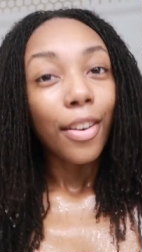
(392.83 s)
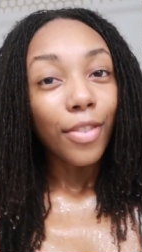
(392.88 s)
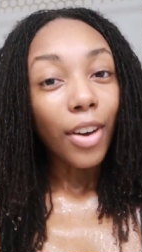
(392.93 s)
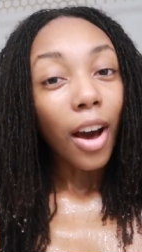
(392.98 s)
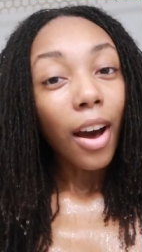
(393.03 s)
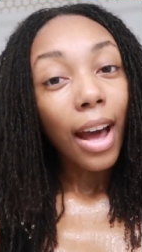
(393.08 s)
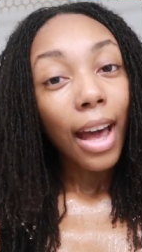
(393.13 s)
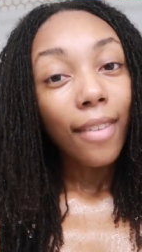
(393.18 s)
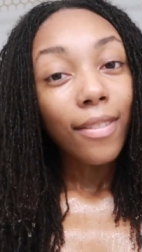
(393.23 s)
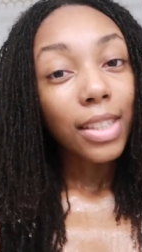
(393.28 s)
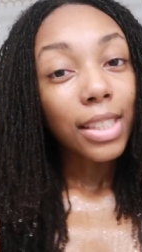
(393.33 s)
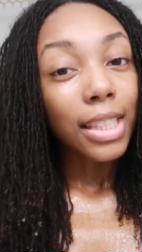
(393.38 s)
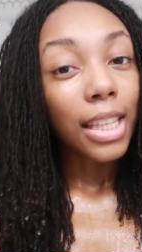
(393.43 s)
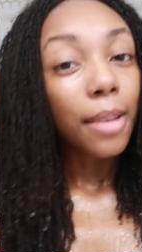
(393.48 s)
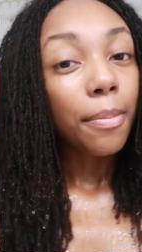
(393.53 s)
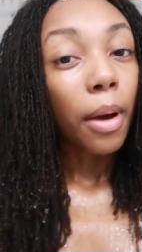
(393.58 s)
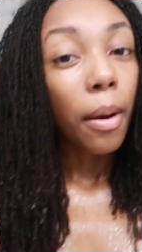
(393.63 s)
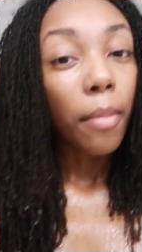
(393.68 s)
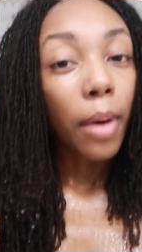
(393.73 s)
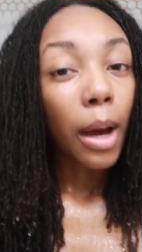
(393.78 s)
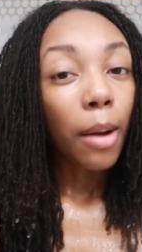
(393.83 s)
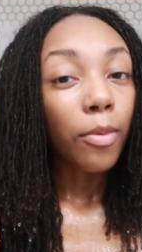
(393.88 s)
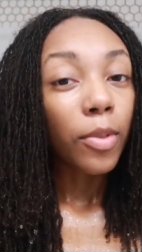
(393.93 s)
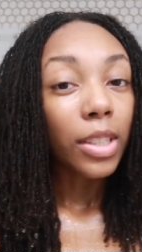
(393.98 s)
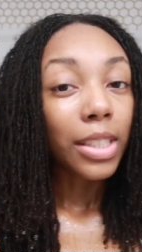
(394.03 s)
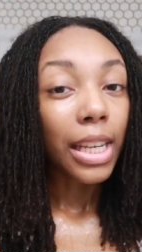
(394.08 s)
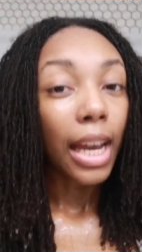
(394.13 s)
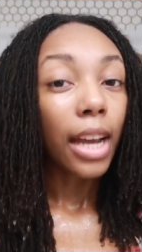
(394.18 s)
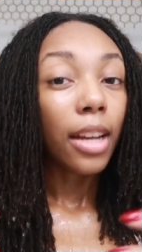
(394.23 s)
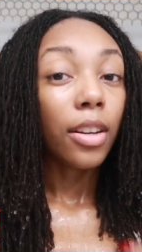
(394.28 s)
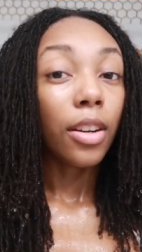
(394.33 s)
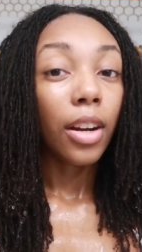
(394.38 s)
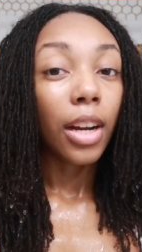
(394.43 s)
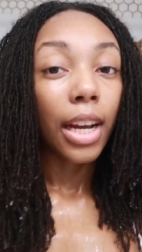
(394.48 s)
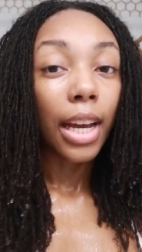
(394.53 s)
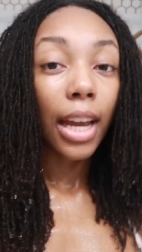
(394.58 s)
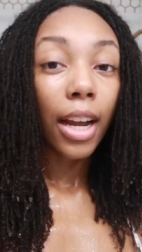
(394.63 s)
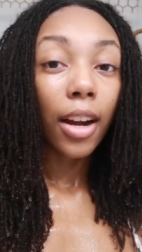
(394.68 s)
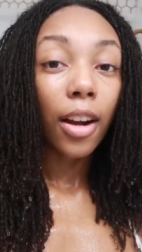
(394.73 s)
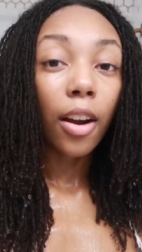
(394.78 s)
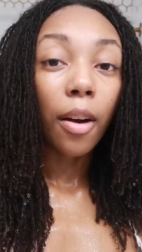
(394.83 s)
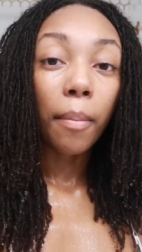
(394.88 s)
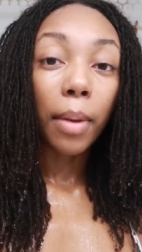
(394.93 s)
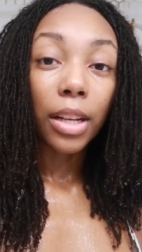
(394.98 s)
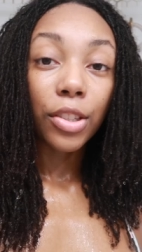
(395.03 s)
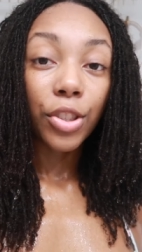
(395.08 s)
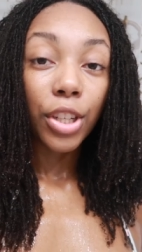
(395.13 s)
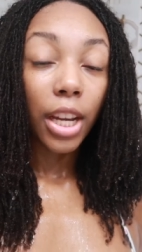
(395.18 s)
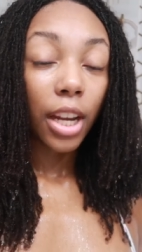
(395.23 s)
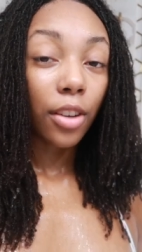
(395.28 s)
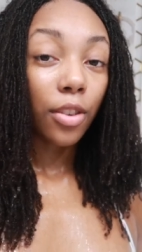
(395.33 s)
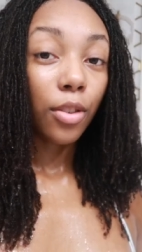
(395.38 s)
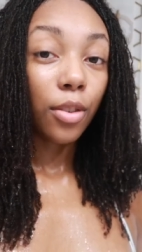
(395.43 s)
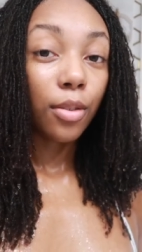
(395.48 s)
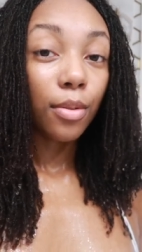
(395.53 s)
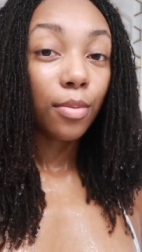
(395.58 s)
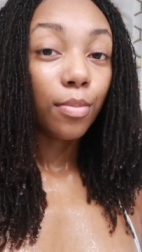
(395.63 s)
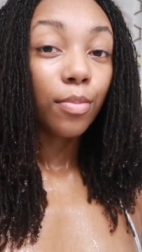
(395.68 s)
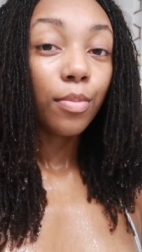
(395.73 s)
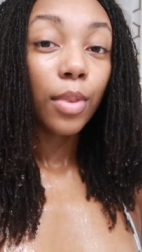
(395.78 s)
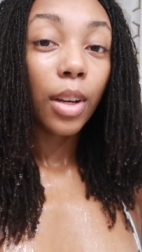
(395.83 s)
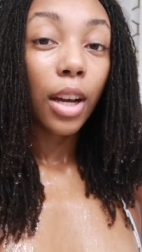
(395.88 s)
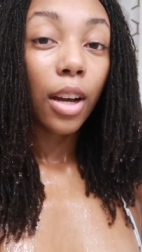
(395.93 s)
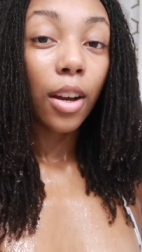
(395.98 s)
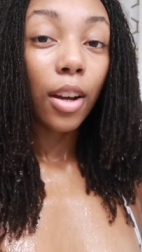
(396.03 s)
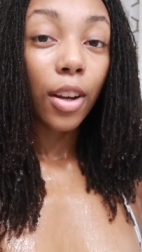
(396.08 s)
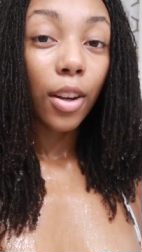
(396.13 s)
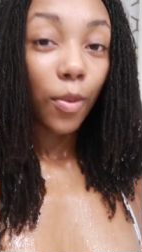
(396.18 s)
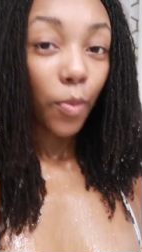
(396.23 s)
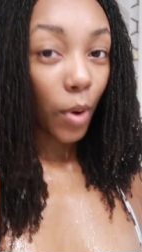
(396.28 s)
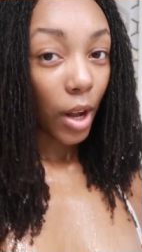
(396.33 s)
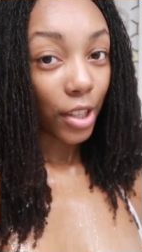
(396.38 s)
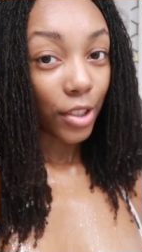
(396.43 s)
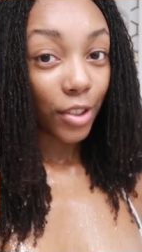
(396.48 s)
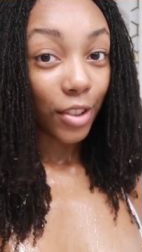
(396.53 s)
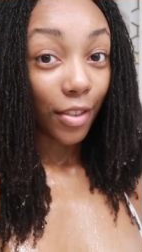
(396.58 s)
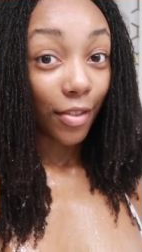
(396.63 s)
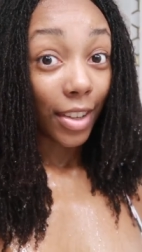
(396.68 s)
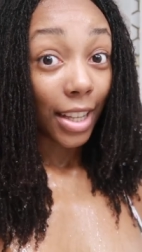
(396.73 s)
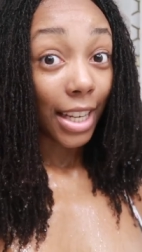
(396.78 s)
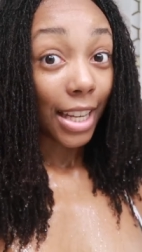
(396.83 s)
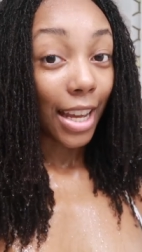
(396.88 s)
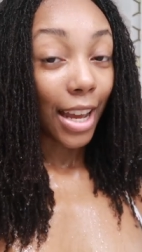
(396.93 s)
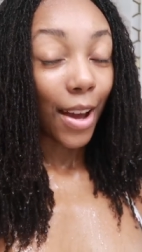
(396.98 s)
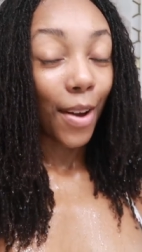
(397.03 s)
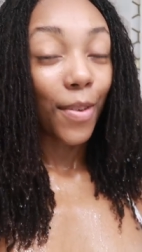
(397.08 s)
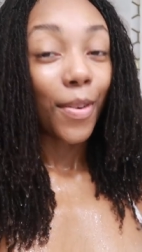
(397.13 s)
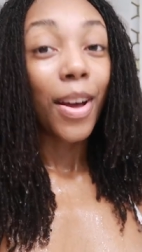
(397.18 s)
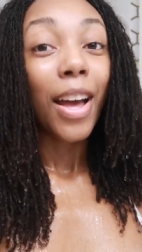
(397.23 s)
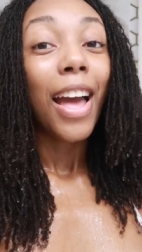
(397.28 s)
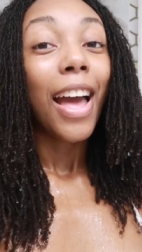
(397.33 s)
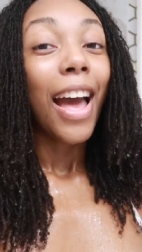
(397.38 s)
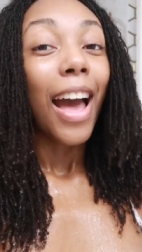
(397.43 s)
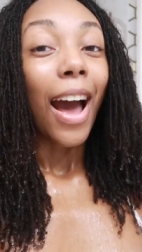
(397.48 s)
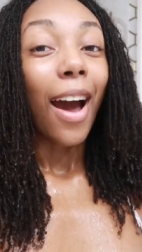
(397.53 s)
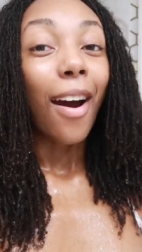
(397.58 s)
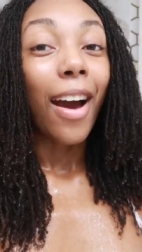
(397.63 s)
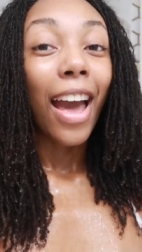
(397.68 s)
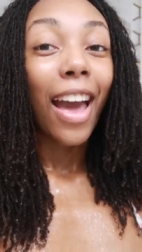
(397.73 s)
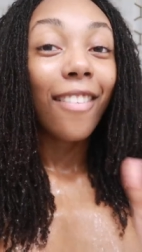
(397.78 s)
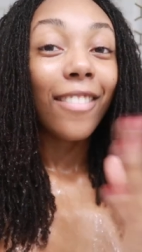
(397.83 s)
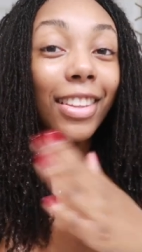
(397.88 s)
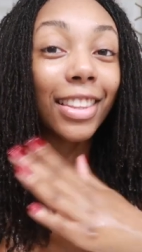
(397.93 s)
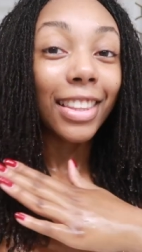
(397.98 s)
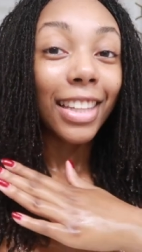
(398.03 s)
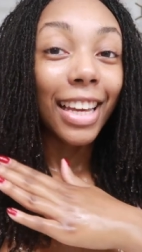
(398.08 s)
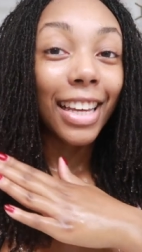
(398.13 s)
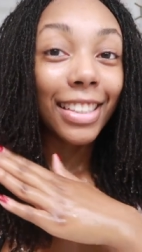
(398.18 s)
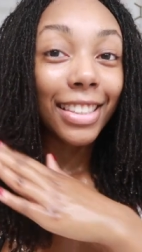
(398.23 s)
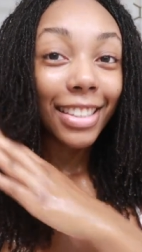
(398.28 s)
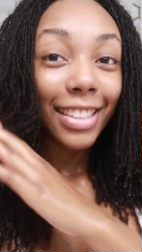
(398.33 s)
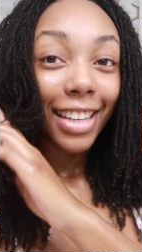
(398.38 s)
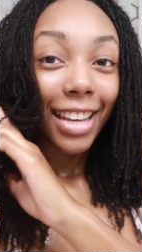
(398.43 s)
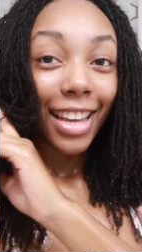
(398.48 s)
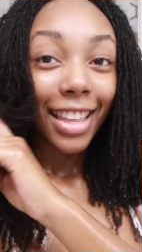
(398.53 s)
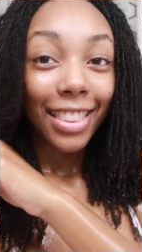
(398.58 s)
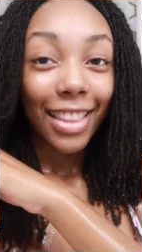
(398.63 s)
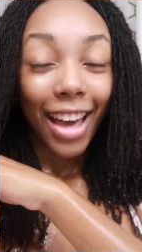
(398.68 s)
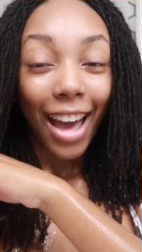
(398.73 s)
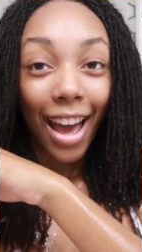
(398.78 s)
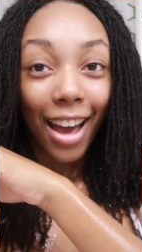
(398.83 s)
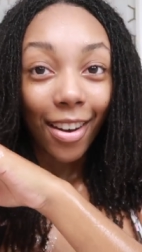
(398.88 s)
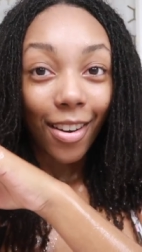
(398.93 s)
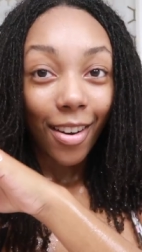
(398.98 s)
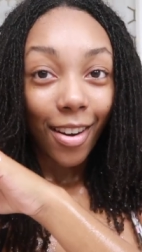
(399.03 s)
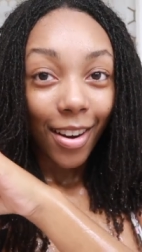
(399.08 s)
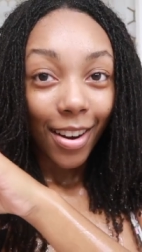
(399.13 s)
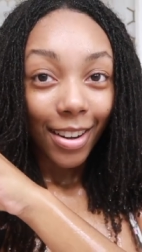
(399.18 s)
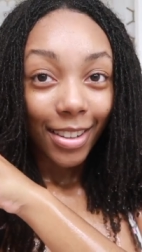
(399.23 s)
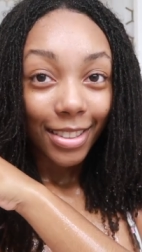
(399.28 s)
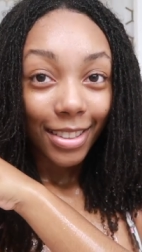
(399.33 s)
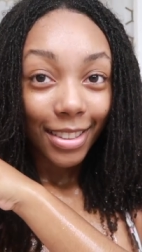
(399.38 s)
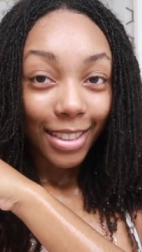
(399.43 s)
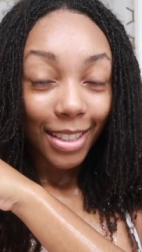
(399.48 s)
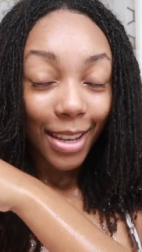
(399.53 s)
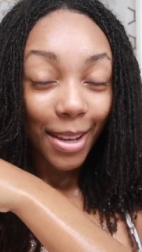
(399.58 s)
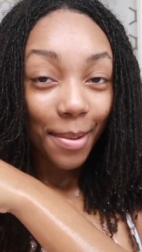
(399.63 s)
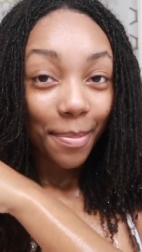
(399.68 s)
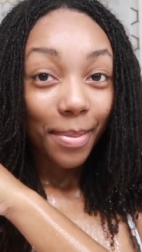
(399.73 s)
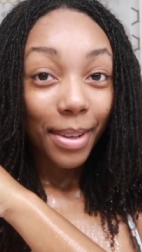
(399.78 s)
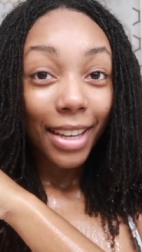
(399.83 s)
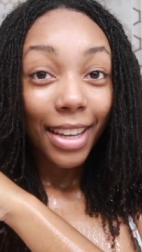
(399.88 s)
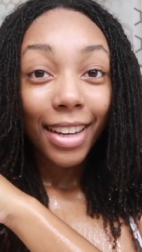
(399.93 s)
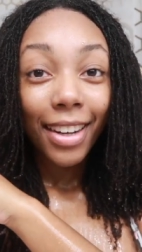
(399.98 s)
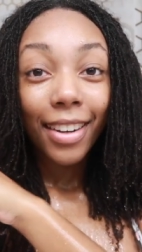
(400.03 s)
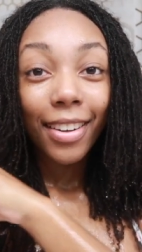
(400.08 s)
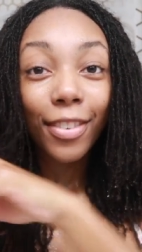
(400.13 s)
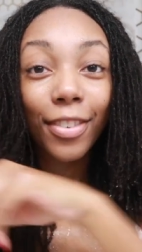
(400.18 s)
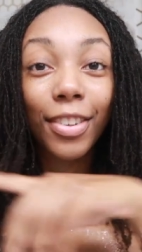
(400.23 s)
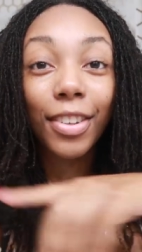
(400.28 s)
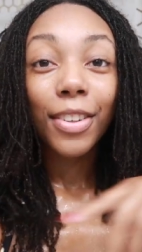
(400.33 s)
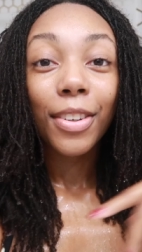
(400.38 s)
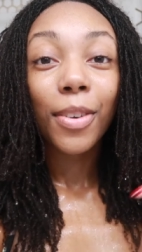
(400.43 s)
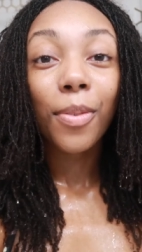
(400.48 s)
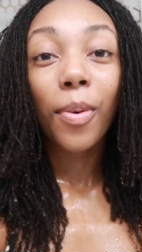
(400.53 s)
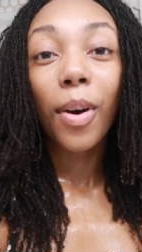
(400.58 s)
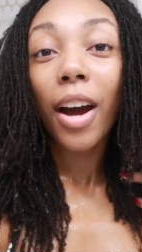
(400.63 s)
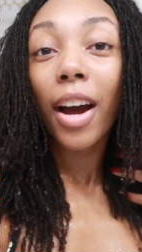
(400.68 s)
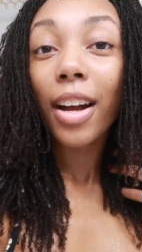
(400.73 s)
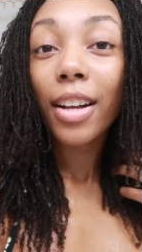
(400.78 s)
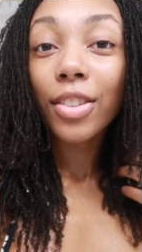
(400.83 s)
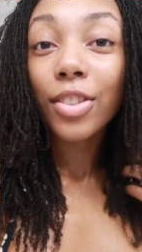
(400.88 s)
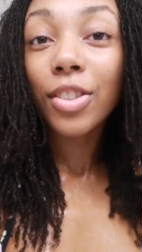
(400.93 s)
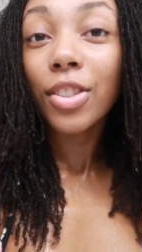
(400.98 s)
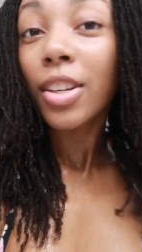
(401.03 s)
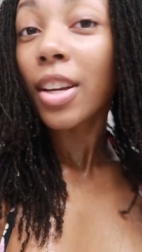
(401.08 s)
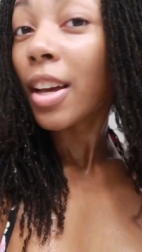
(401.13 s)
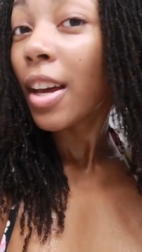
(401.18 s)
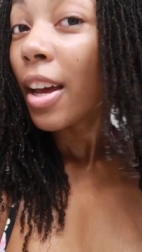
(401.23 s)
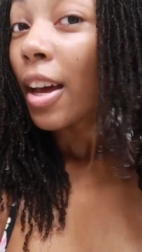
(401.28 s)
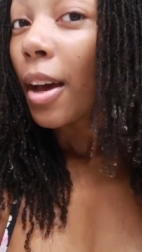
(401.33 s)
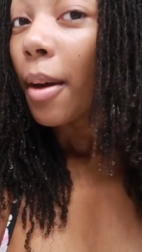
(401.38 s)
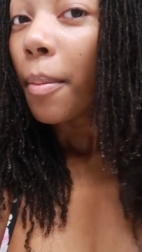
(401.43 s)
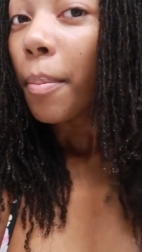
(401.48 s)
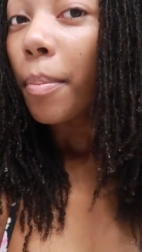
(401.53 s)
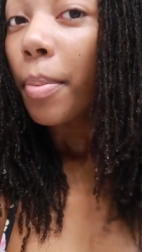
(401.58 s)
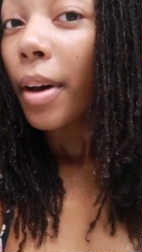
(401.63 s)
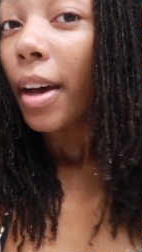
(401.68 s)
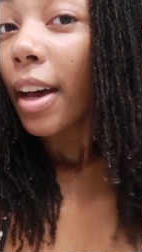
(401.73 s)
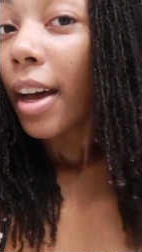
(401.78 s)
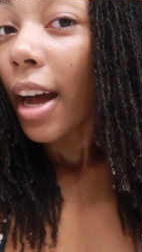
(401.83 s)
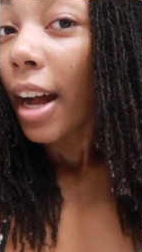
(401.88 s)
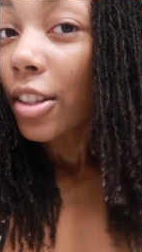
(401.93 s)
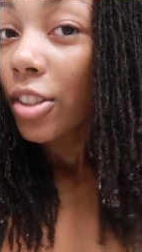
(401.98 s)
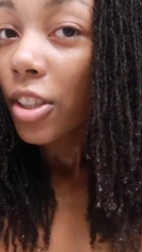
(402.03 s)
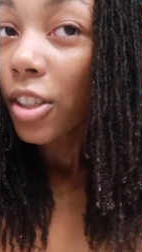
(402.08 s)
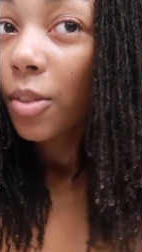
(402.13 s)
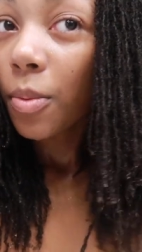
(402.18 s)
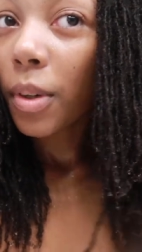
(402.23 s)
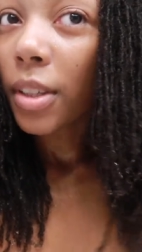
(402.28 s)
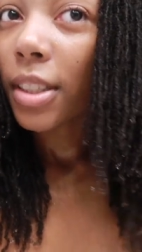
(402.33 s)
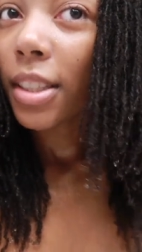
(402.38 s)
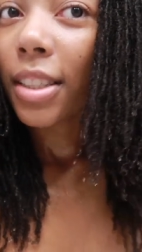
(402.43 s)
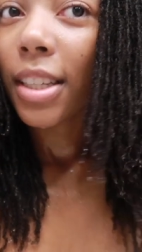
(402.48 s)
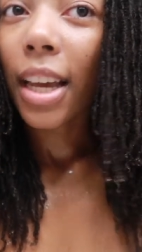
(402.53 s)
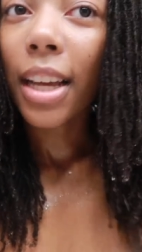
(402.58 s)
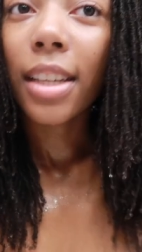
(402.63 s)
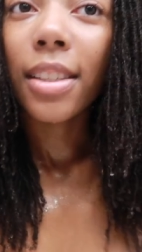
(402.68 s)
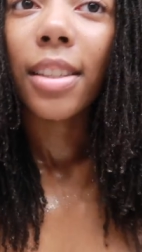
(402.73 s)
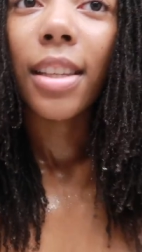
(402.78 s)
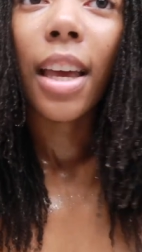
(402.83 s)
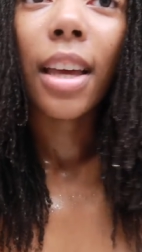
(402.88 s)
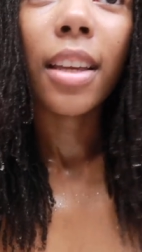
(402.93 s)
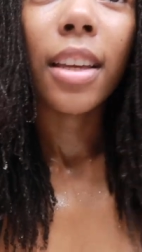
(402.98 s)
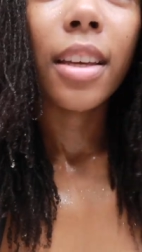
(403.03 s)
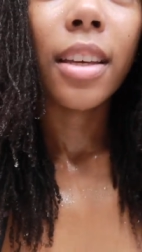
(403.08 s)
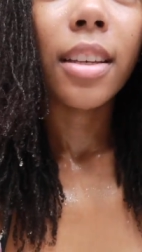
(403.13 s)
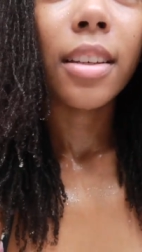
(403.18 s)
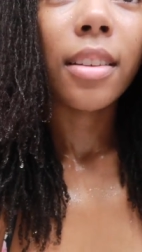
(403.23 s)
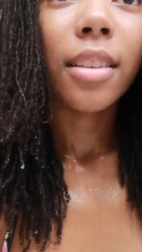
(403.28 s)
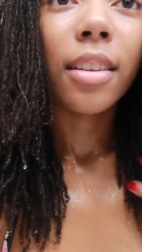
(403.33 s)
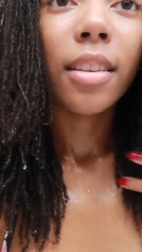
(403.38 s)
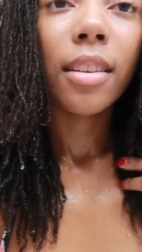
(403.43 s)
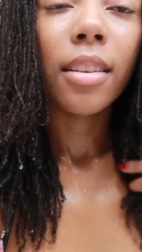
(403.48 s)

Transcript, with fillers: if y'all haven't seen my mom retighten her hair on my channel, watch the video. I'll have it linked in the iCards up here for you to watch. But I just wanted to take a second